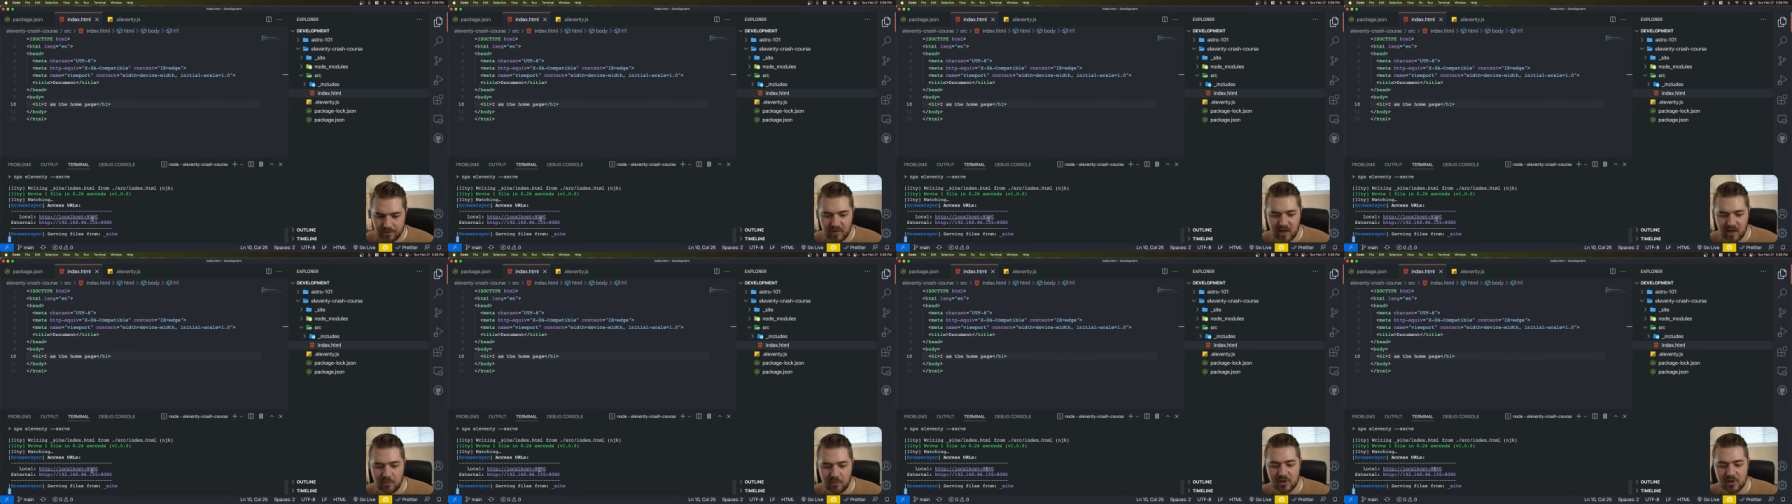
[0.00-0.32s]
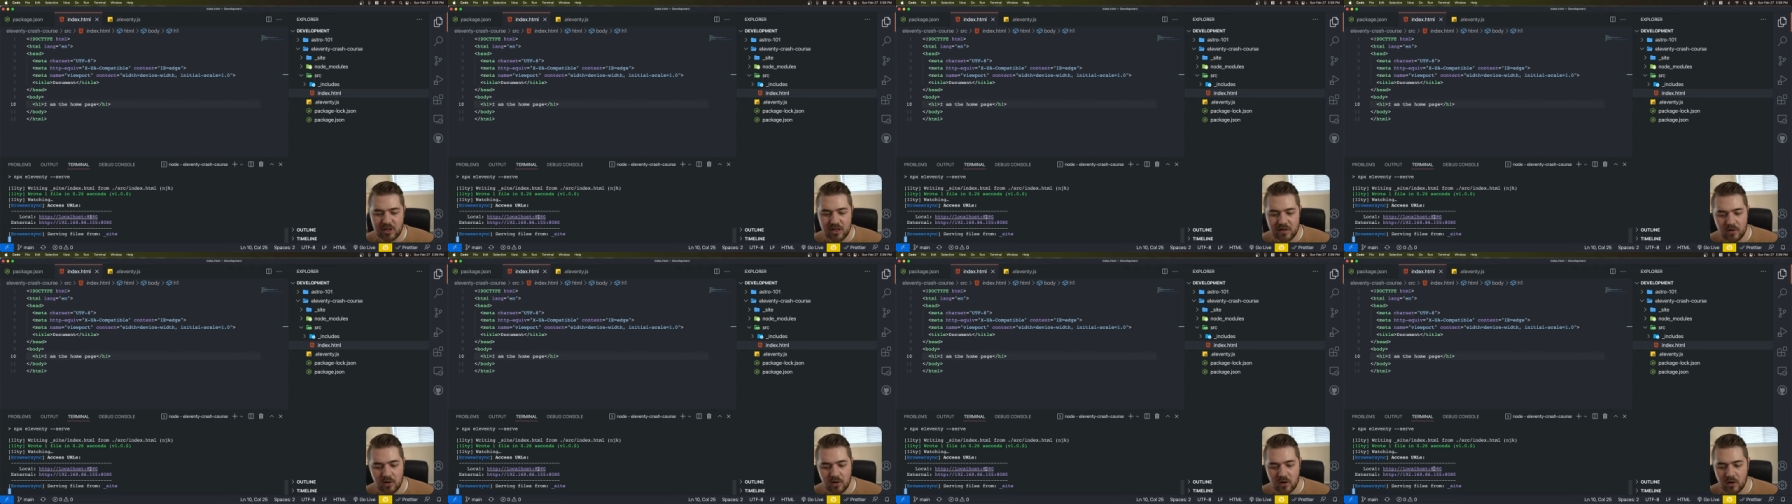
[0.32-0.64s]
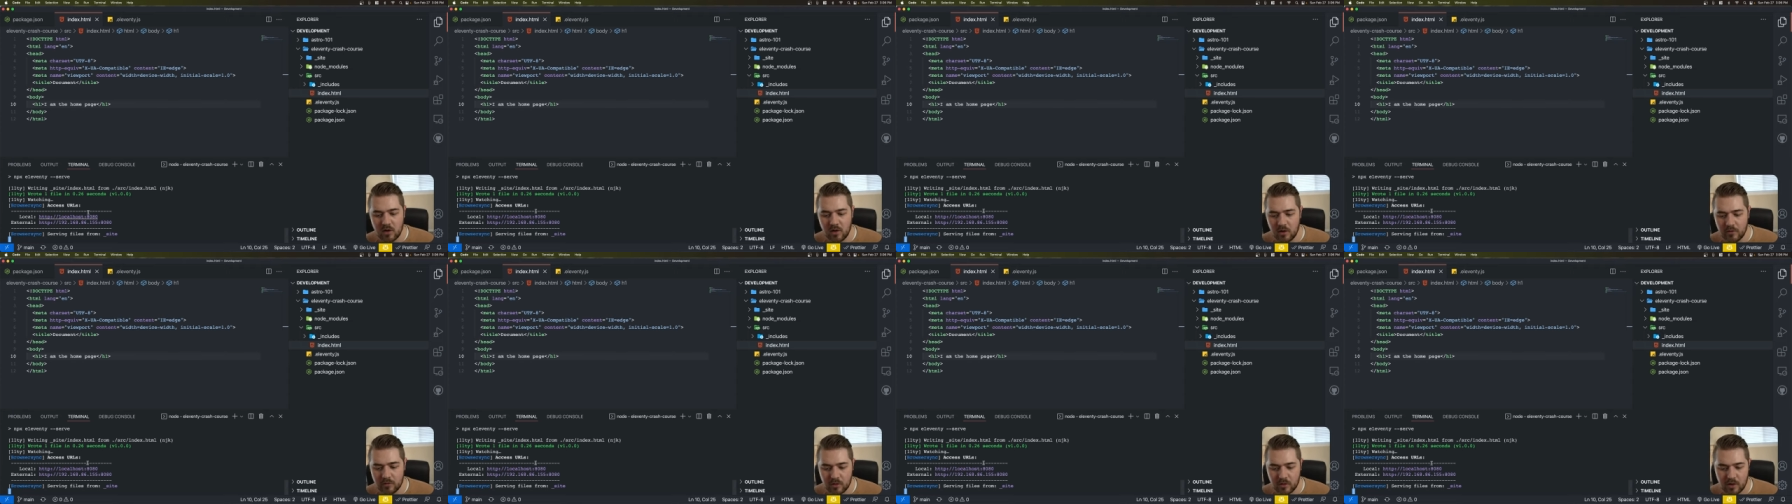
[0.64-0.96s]
I believe you
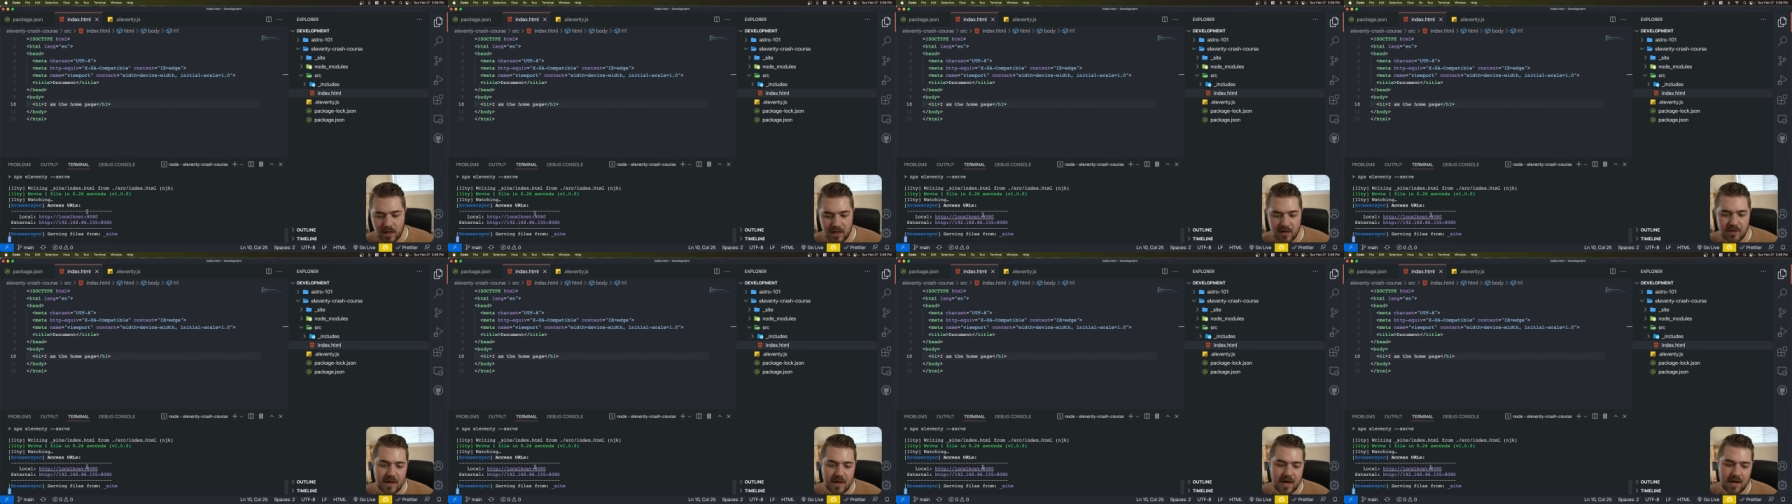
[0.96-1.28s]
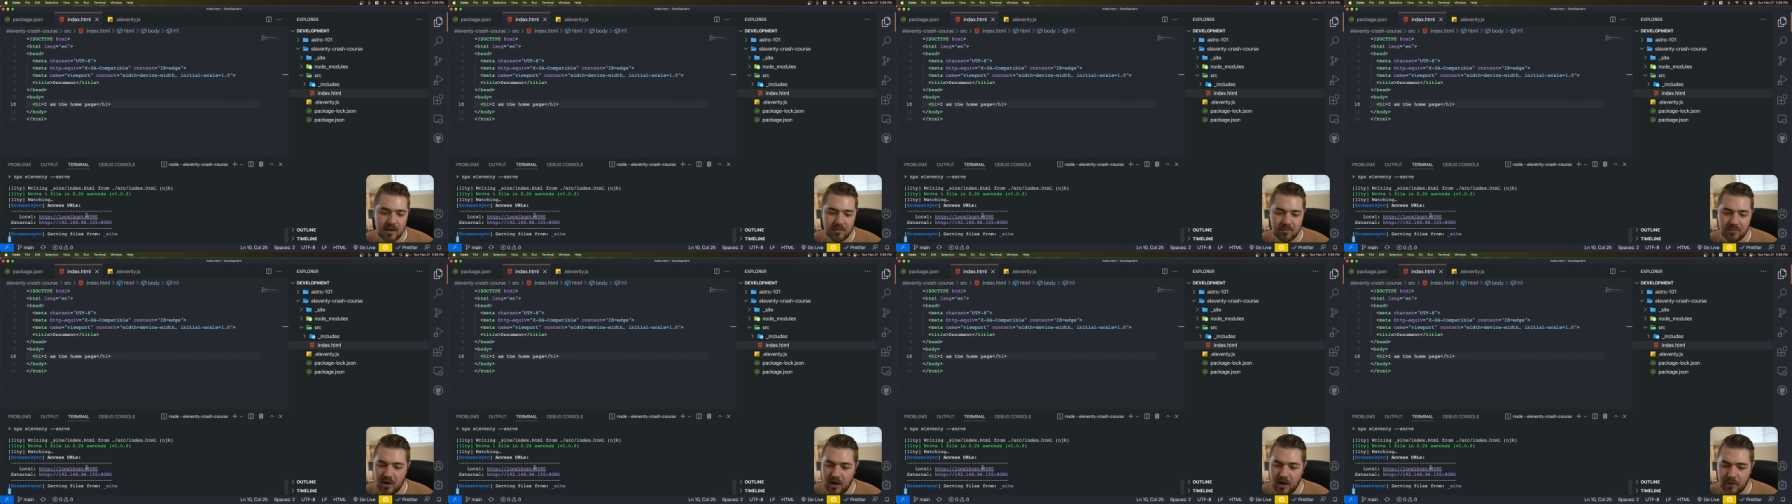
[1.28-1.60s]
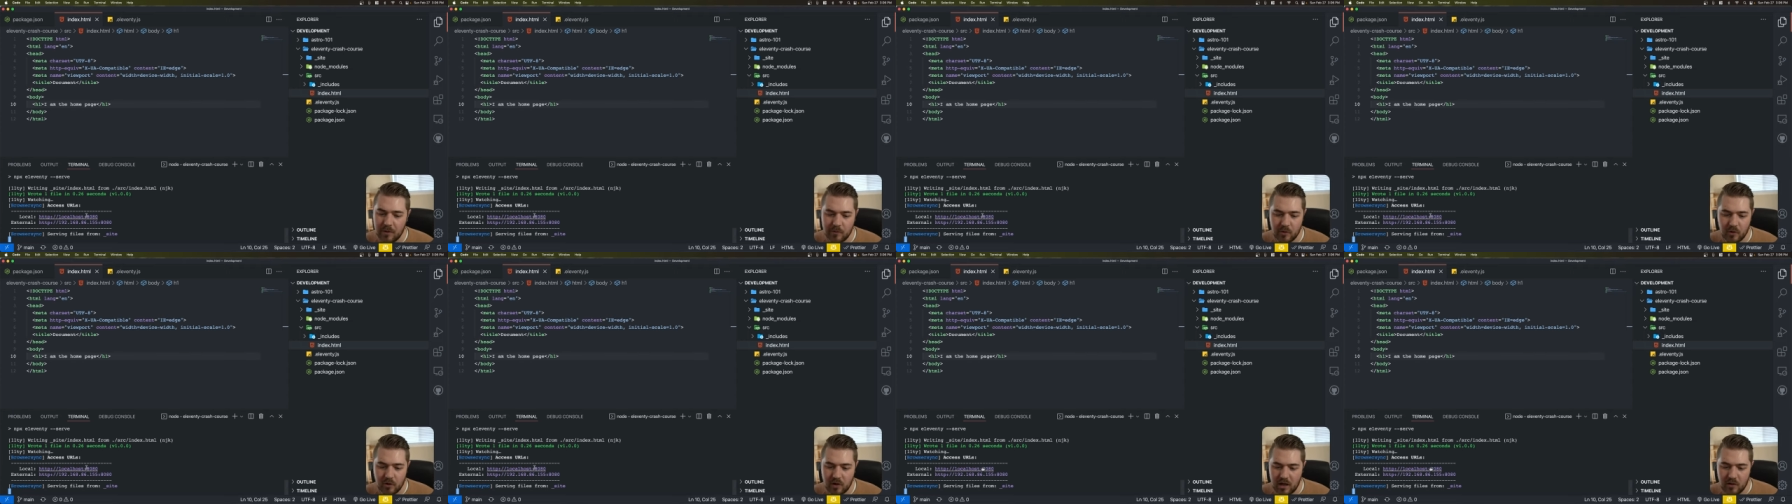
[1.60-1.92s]
can override that, but
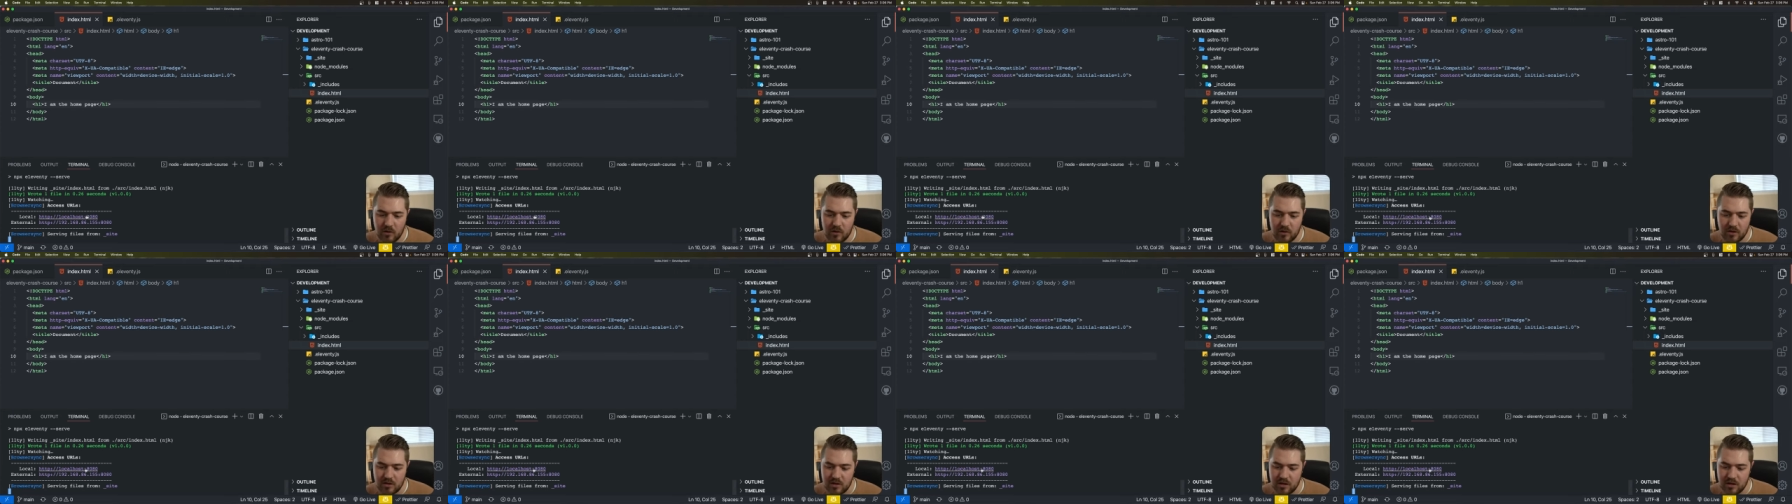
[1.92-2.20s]
I'm okay with the